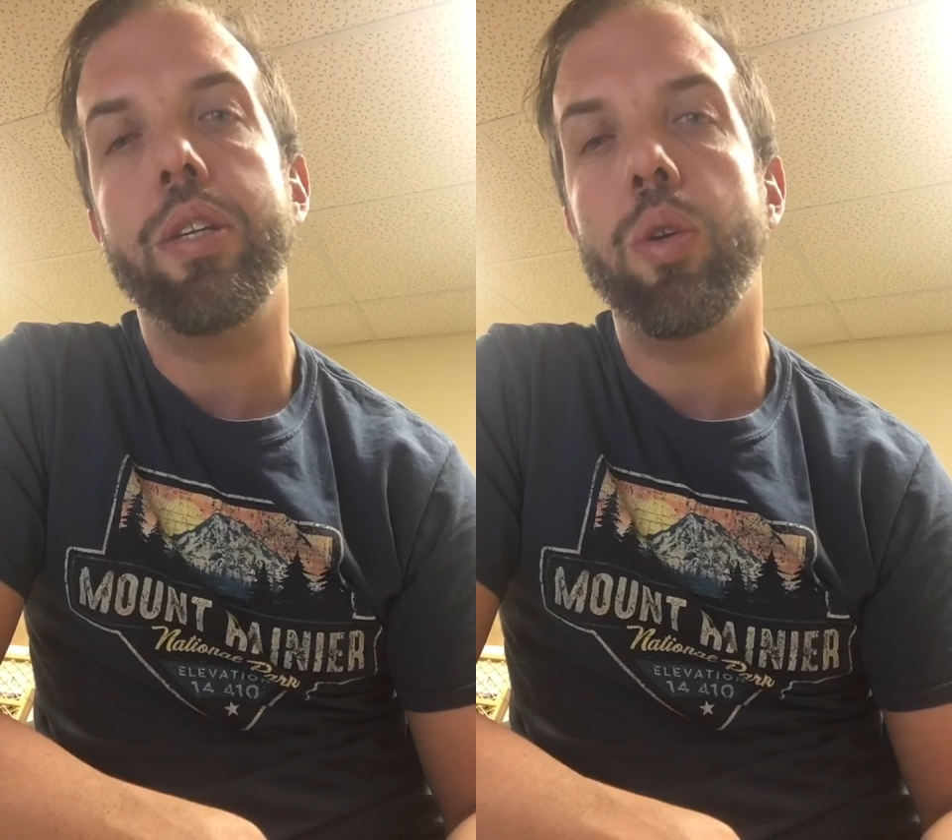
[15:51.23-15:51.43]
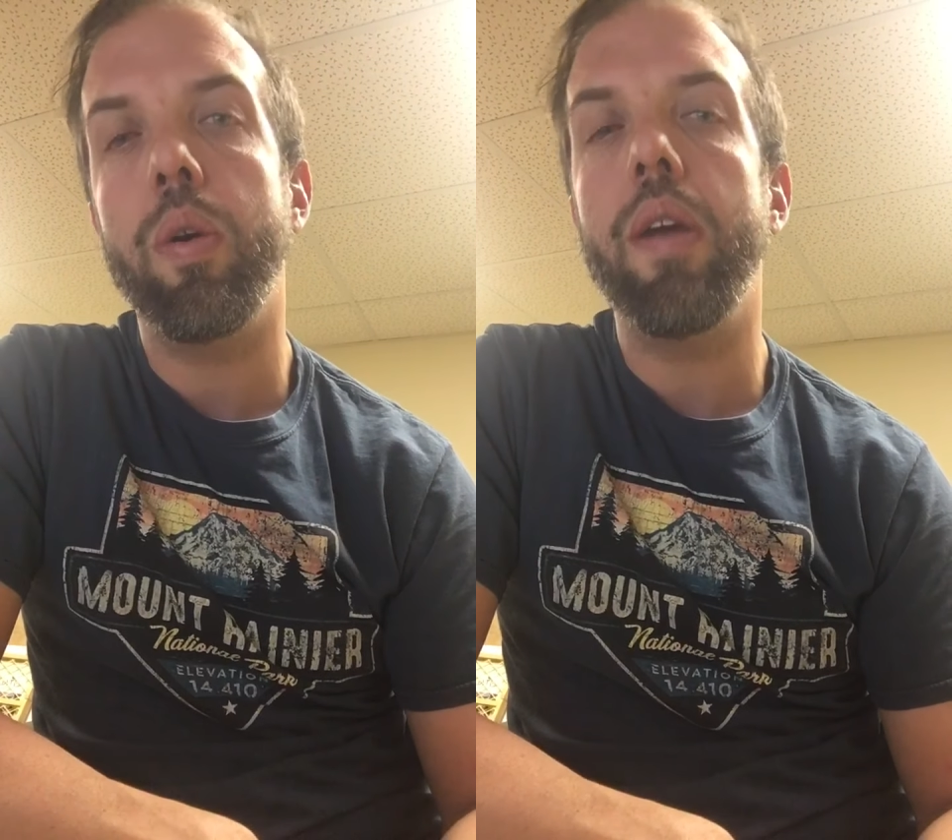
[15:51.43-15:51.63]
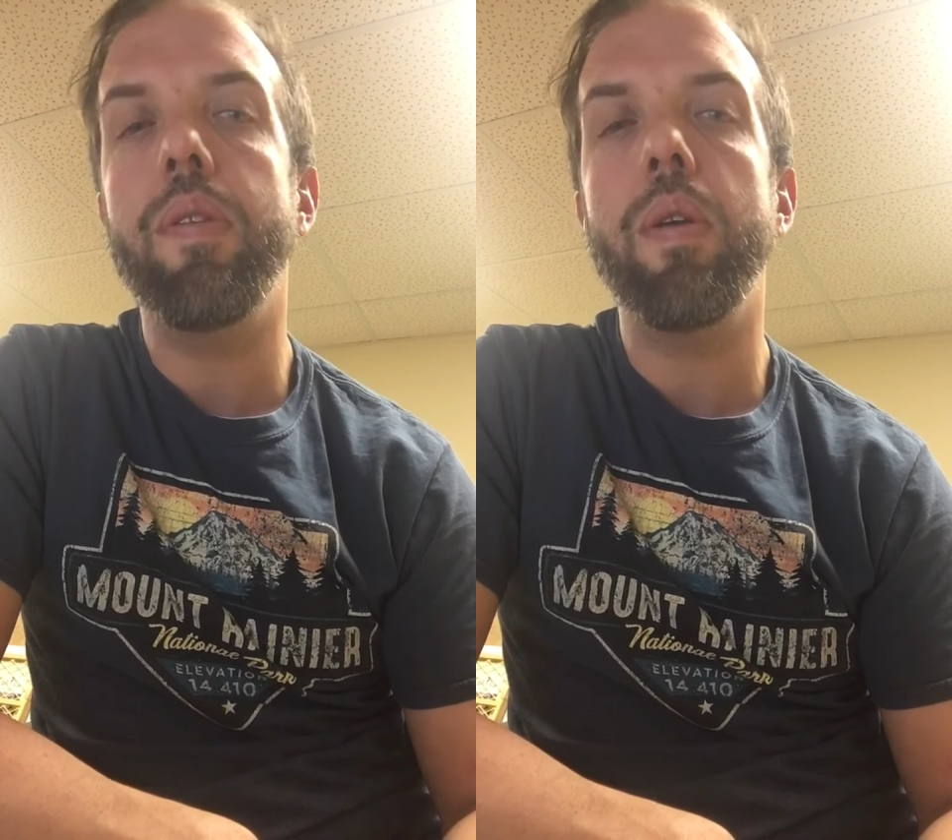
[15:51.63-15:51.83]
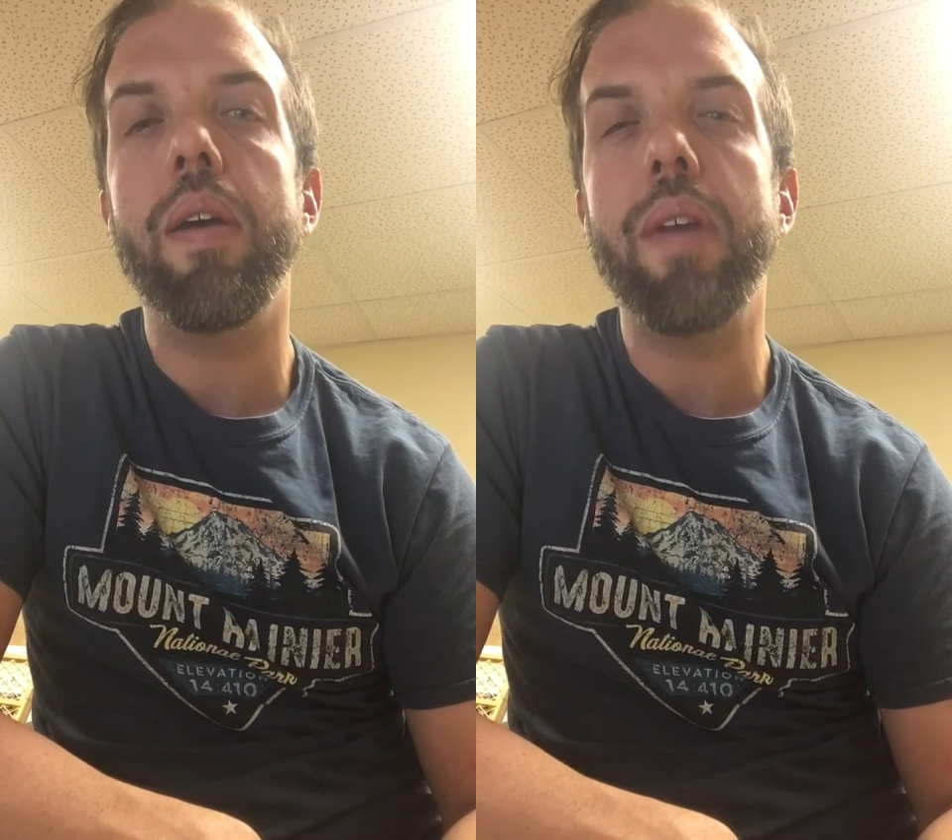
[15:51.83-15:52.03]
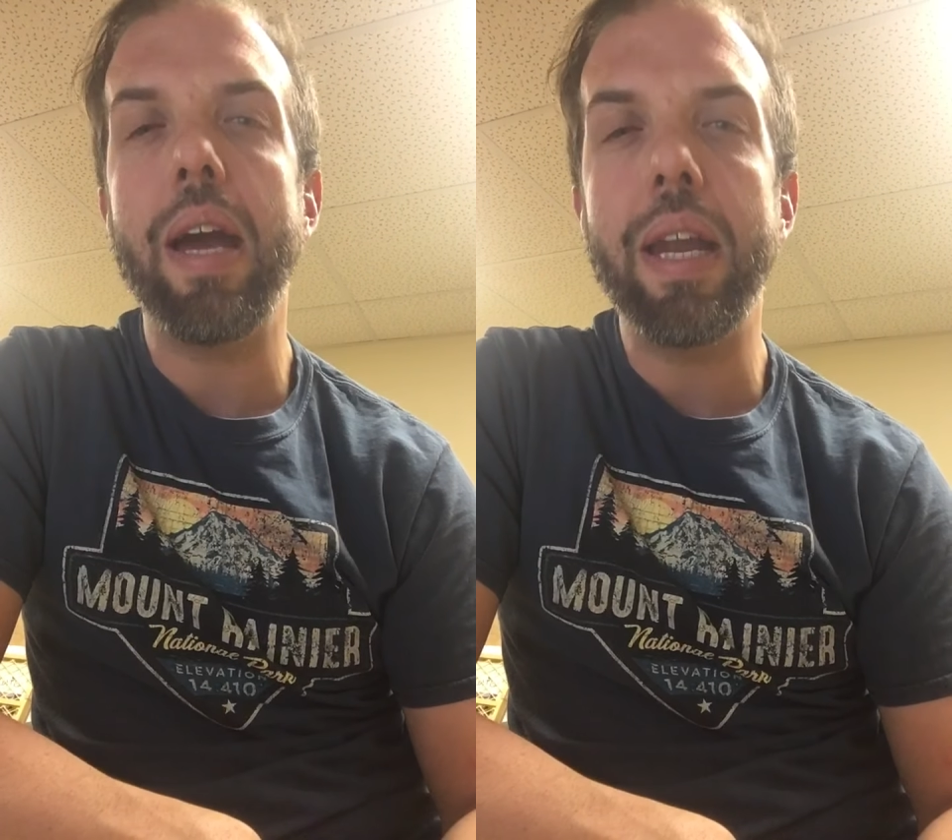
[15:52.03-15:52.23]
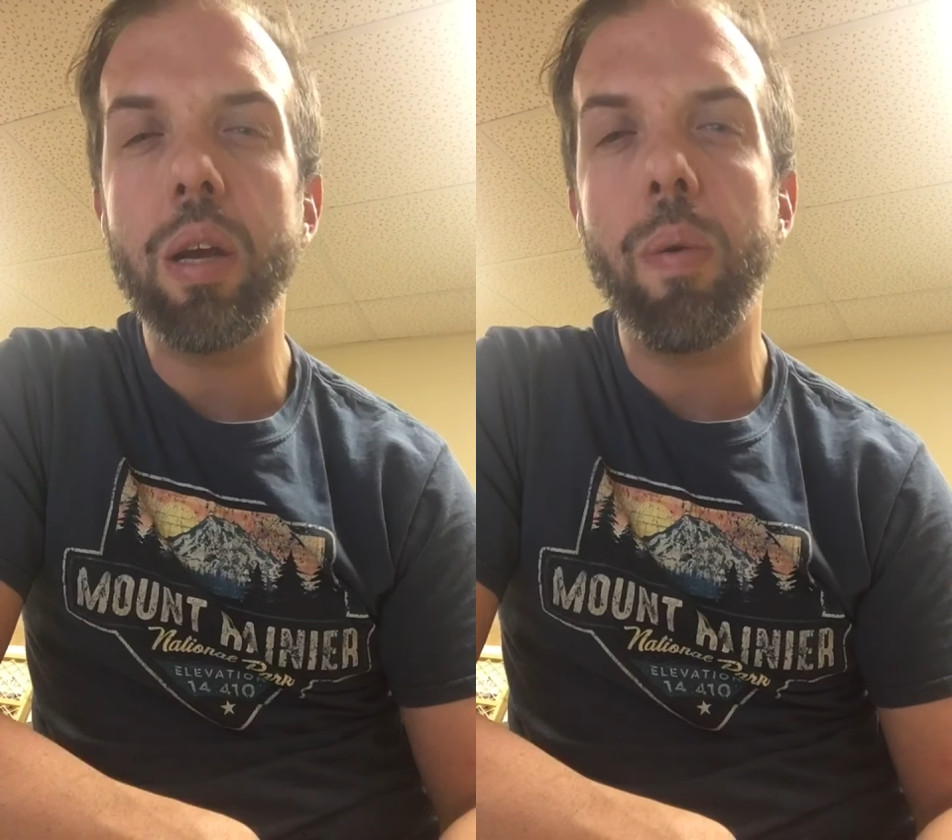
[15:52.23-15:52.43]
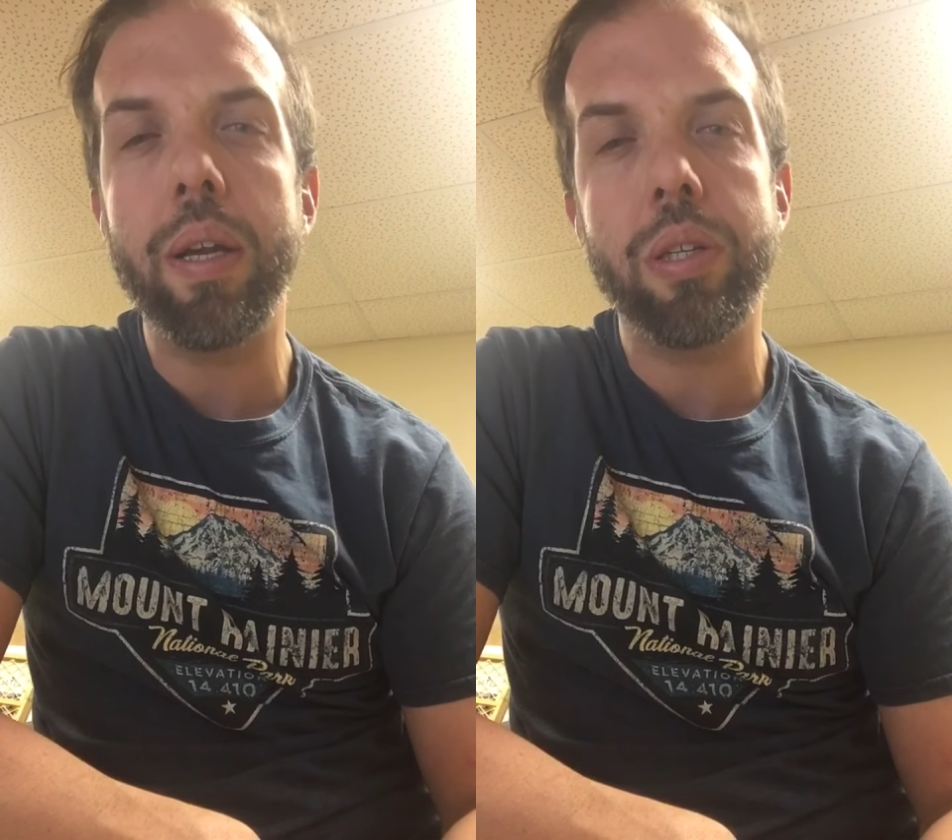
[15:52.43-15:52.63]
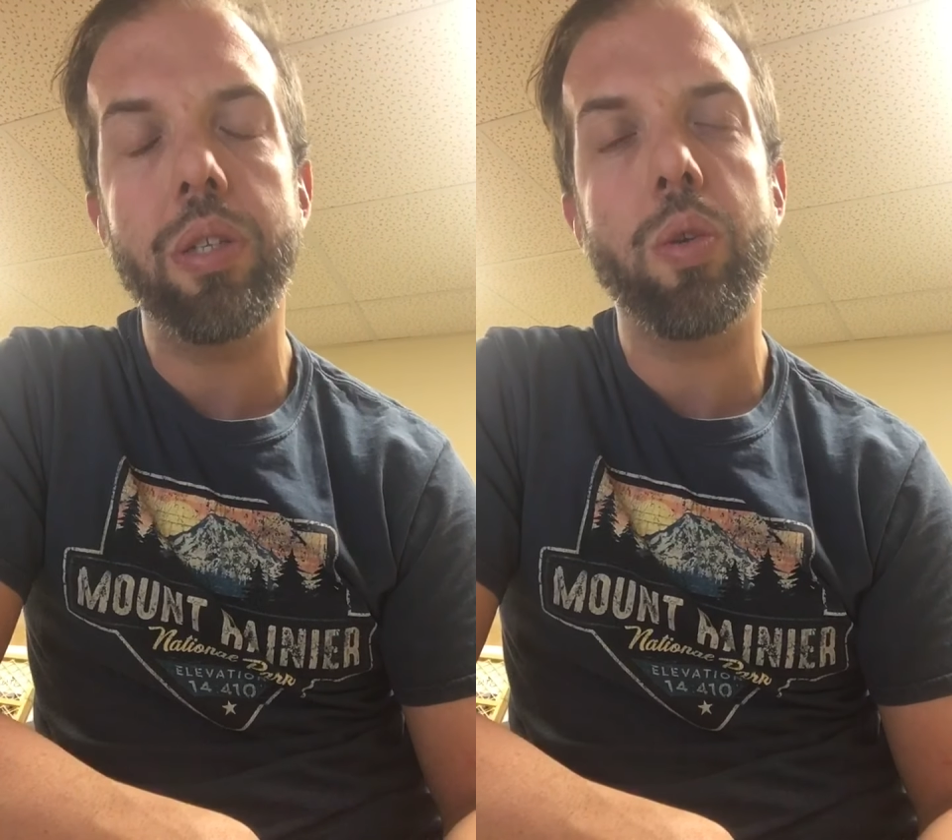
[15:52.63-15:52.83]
So if you have any questions